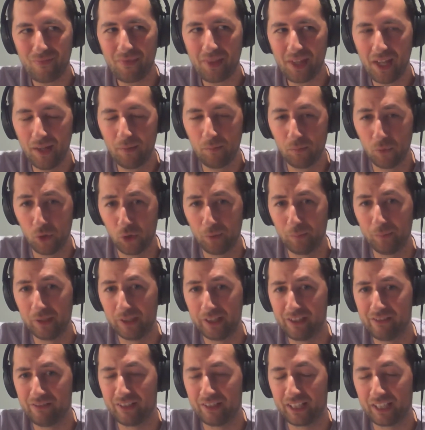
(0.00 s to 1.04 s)
more
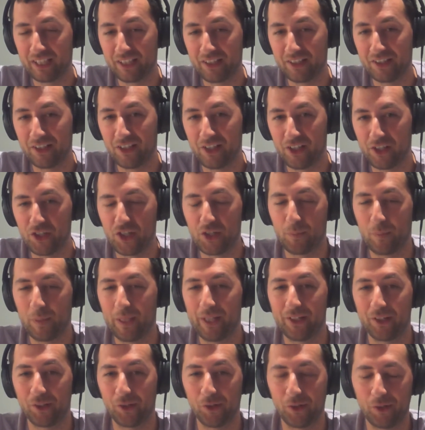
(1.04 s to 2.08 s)
believing in just
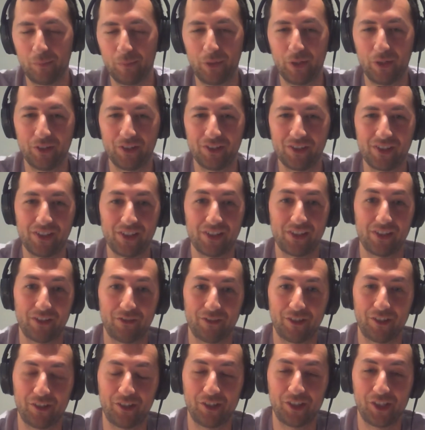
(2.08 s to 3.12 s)
playing your opponents as if
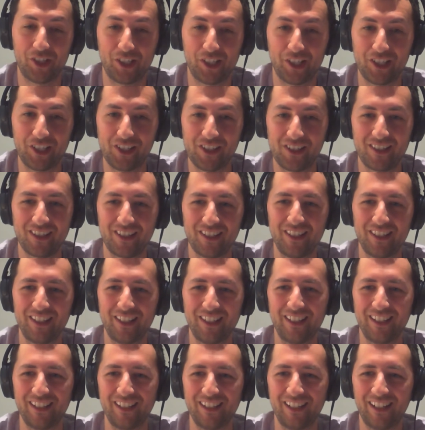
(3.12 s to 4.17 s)
they're a genius.
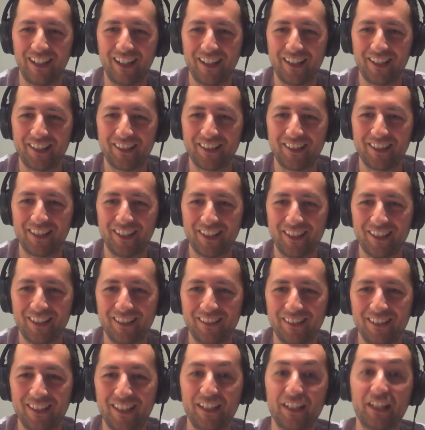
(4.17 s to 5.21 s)
And
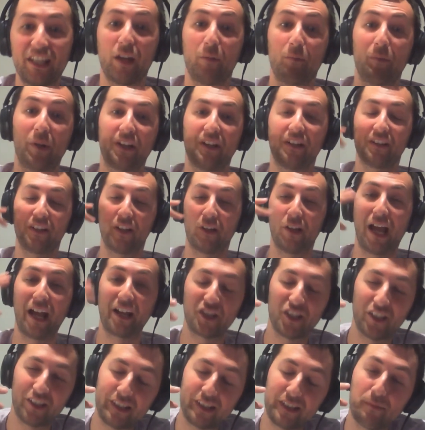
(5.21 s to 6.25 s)
but
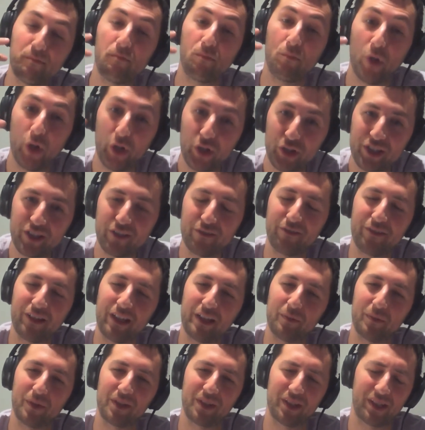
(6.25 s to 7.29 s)
the most
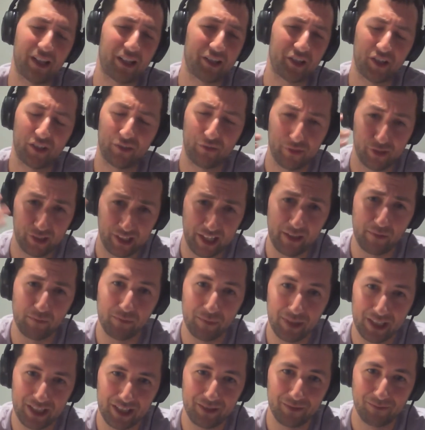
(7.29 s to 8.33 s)
famous, forget
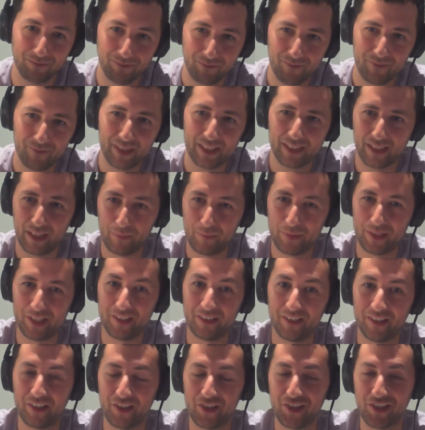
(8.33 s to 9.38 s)
me. I
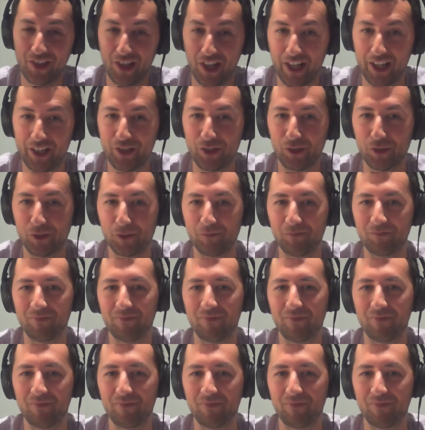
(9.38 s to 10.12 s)
mean, there's Nigel.